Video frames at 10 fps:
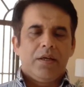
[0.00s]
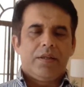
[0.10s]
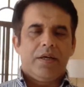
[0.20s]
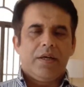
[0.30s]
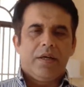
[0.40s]

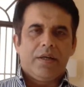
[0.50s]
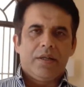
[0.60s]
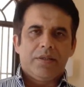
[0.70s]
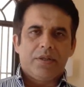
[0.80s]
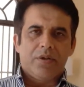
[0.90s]

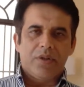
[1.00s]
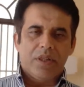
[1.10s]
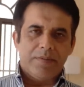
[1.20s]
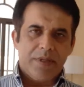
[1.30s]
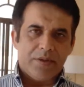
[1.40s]
The
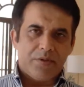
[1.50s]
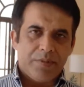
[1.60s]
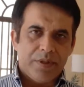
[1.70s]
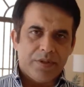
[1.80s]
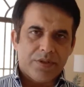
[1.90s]
concept has to
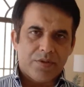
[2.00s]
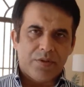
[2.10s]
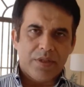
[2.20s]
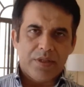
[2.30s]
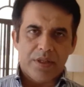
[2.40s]
be
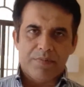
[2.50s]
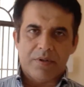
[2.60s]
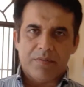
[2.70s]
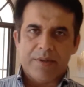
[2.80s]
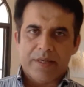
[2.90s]
understood in this
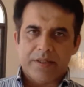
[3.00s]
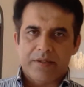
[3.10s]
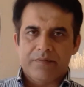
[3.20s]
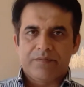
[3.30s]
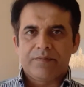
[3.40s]

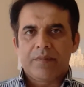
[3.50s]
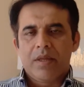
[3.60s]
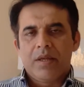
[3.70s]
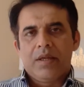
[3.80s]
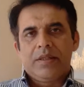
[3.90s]
perspective,
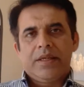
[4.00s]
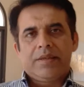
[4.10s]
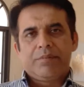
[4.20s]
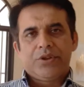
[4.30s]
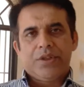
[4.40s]

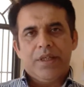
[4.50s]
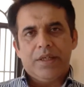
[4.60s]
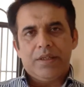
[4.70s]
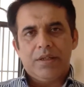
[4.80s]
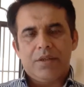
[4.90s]
that
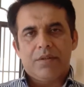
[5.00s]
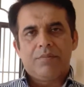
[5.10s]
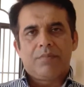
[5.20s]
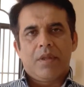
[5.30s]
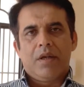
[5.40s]
machines,
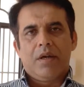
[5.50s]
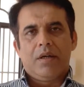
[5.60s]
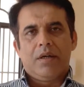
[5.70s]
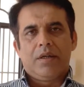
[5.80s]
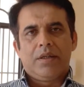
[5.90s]

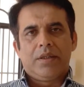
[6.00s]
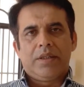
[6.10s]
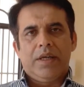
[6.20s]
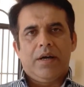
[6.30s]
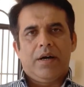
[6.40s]

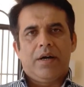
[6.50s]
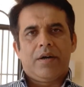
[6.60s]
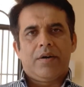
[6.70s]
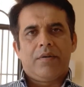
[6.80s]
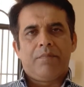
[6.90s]
they
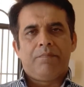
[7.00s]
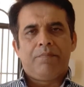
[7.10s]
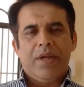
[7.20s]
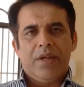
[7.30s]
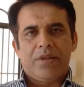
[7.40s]
are
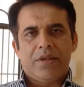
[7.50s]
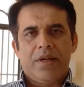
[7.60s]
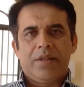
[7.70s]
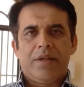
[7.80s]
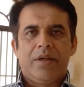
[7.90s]
based
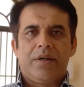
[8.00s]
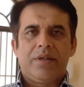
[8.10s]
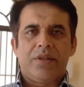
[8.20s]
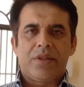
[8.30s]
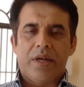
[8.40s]
and they are
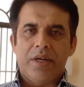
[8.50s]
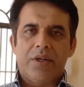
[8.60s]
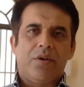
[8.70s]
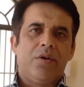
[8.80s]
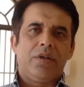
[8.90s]

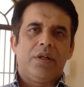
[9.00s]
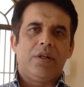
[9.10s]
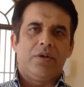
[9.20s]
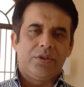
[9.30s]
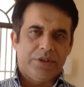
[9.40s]
designed on a
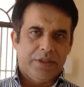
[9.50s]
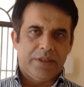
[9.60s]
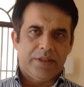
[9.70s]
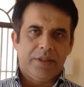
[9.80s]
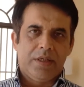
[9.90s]
logic.